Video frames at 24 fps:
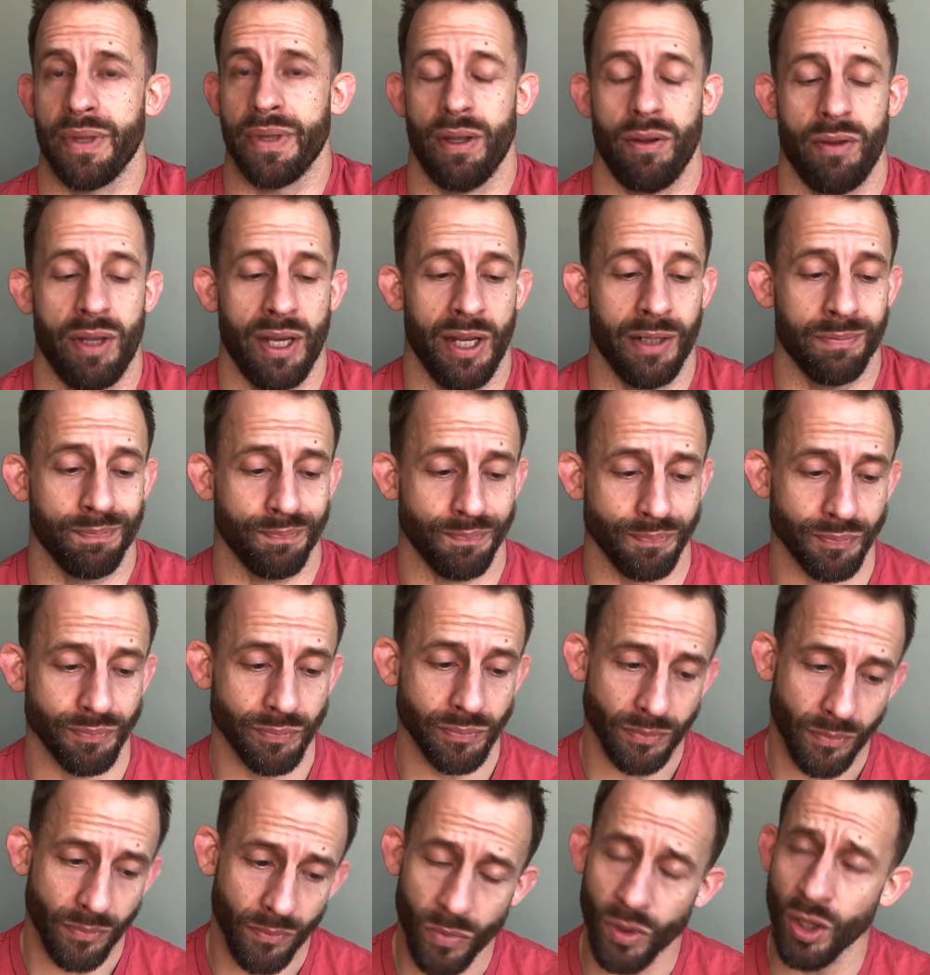Okay,
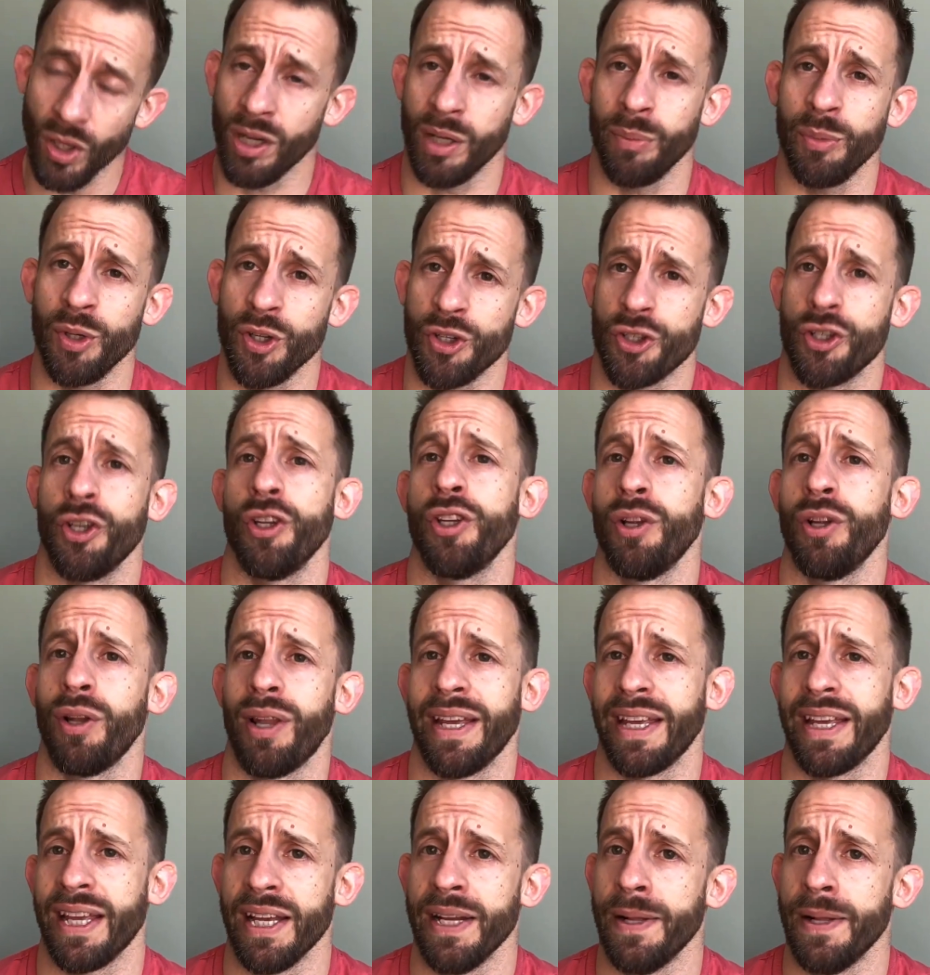and I'm going to show you
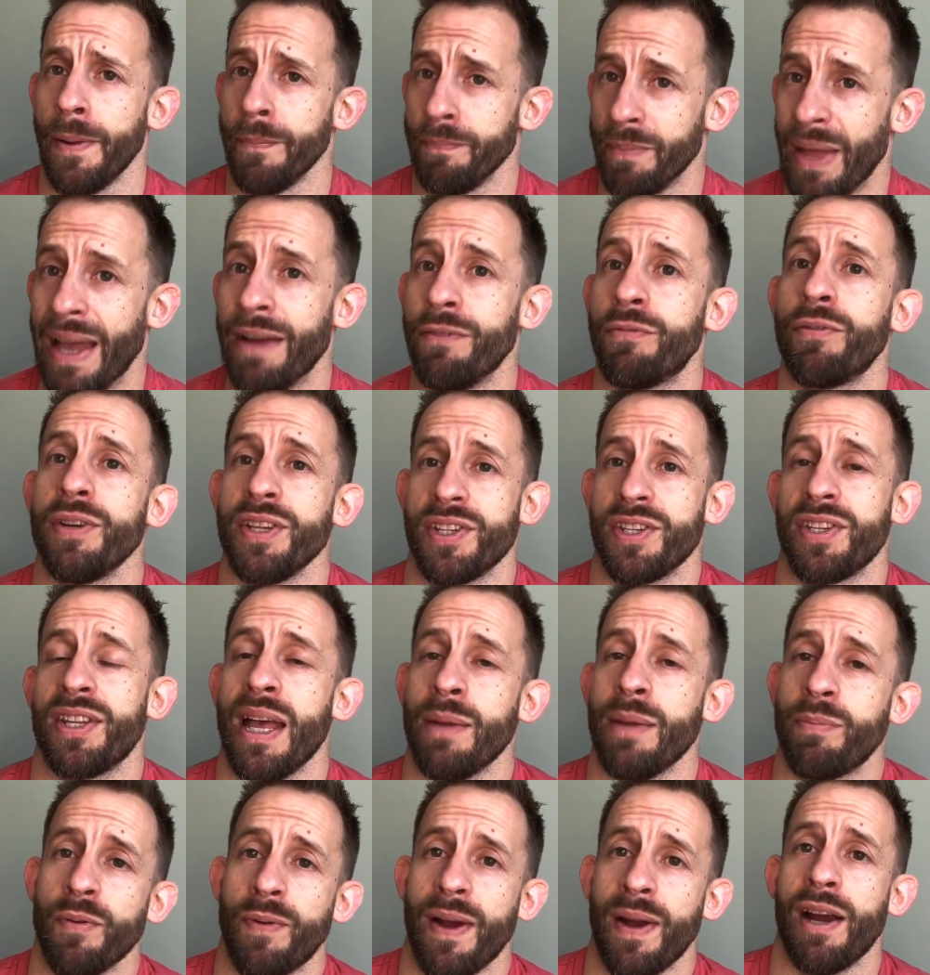like every
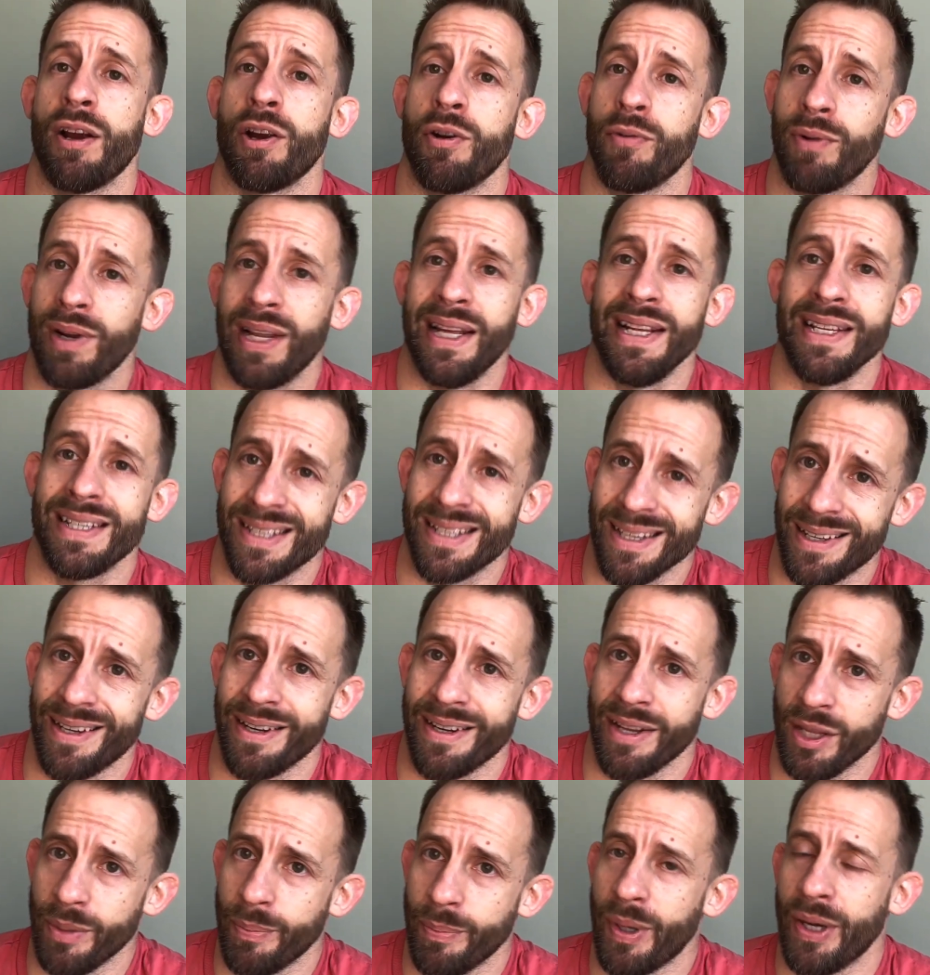step of how it relates to kind
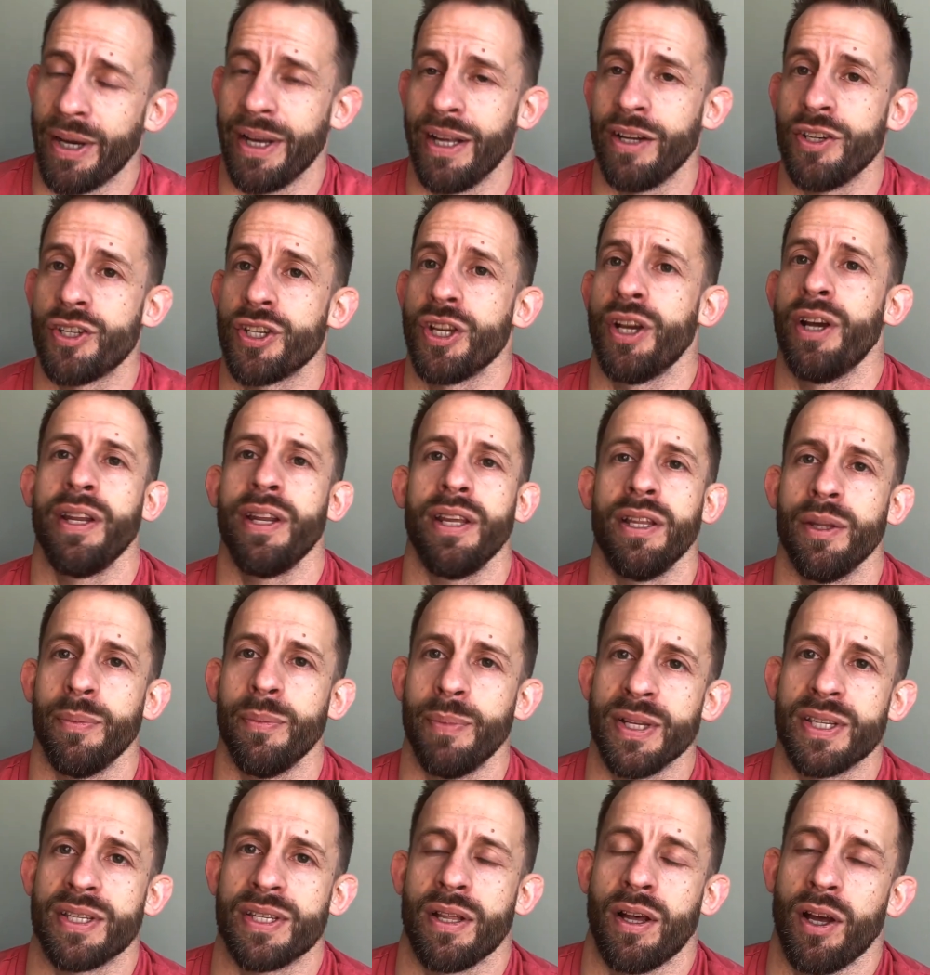of the buying journey and the
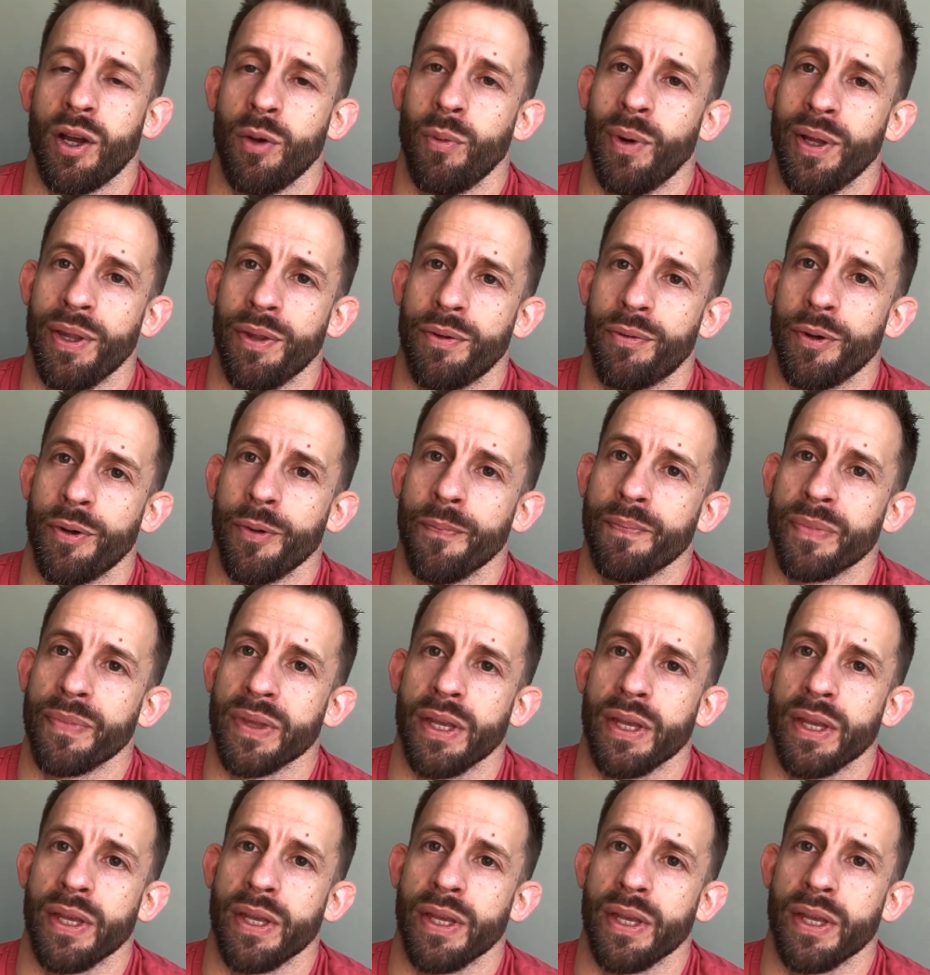bits that I went through.